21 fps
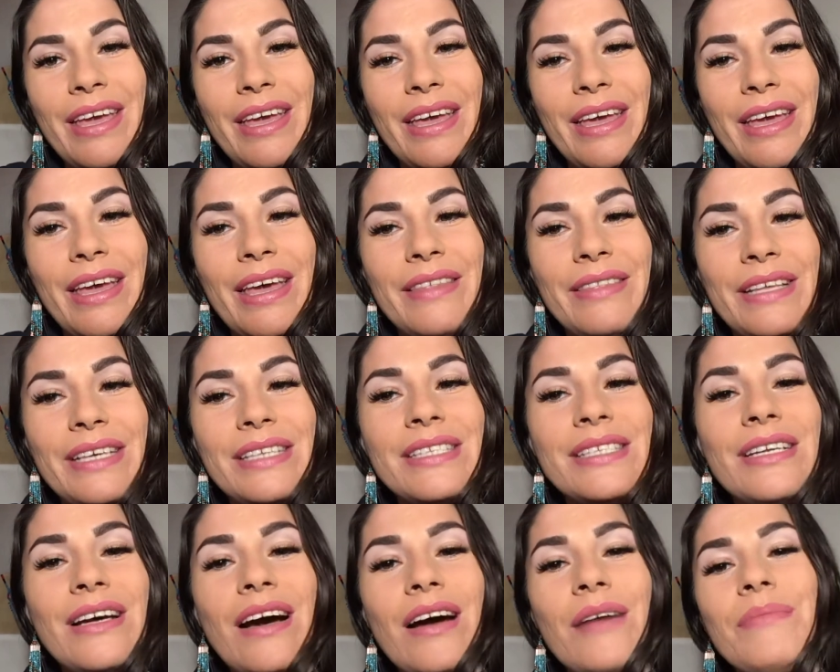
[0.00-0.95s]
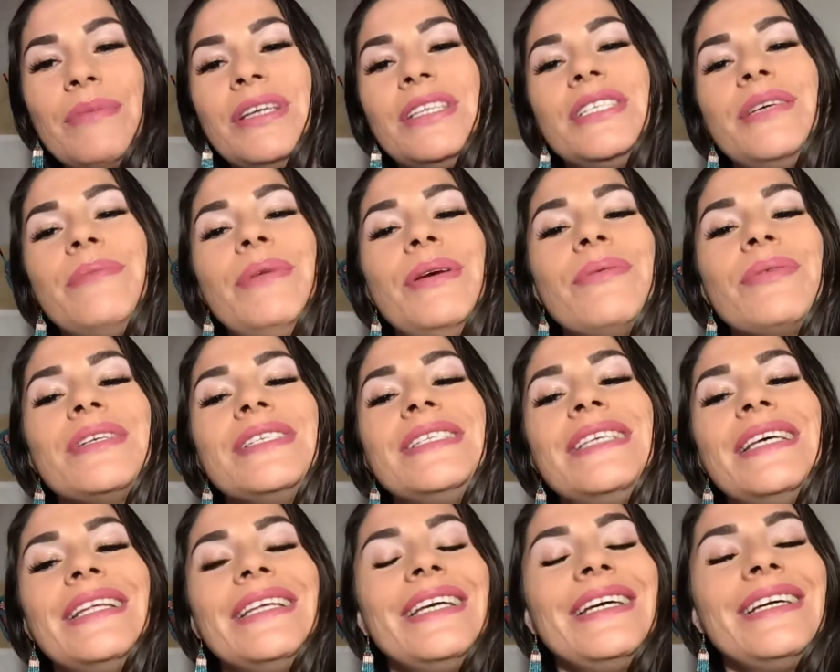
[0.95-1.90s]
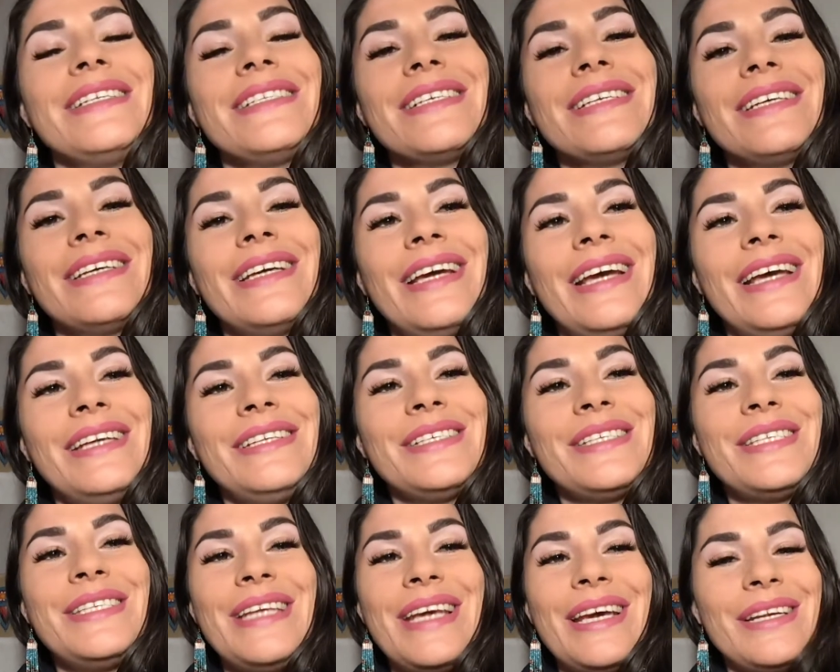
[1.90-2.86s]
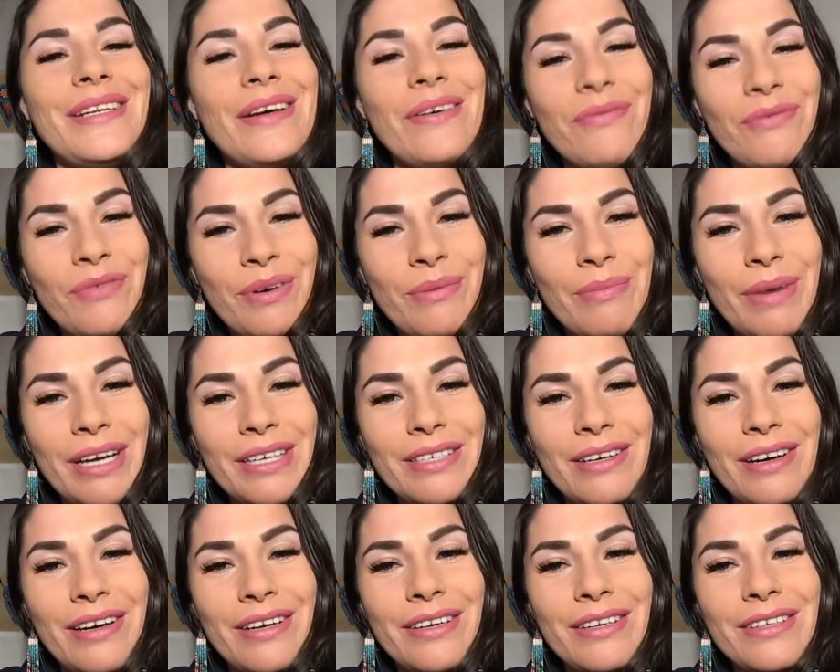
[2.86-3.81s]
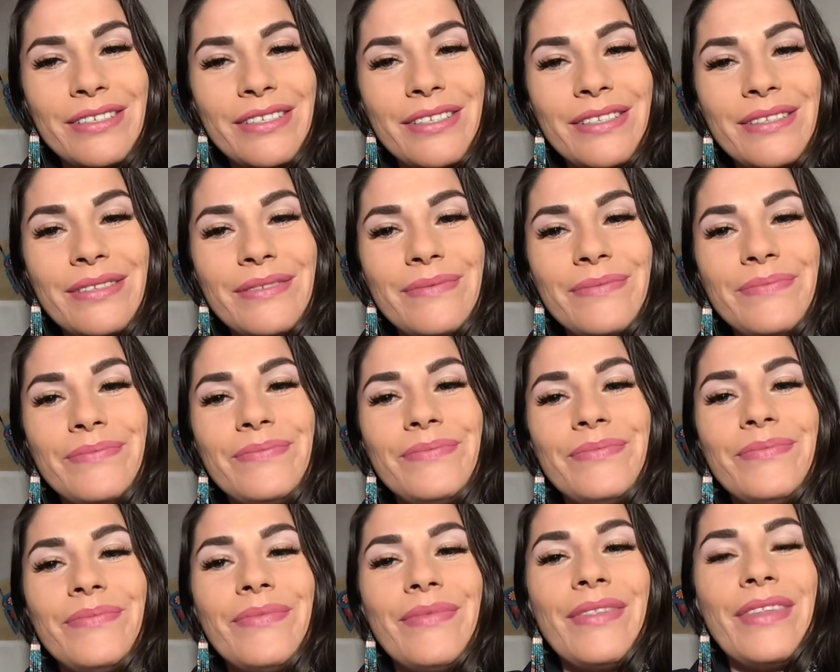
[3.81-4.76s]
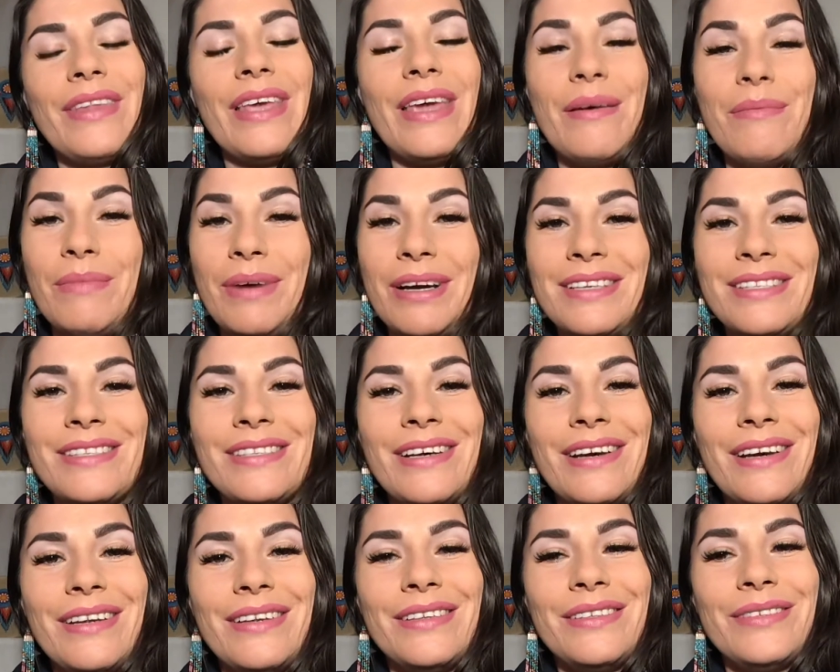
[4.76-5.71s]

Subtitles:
And this taught me to be resilient and to stand up for my daughters and my son.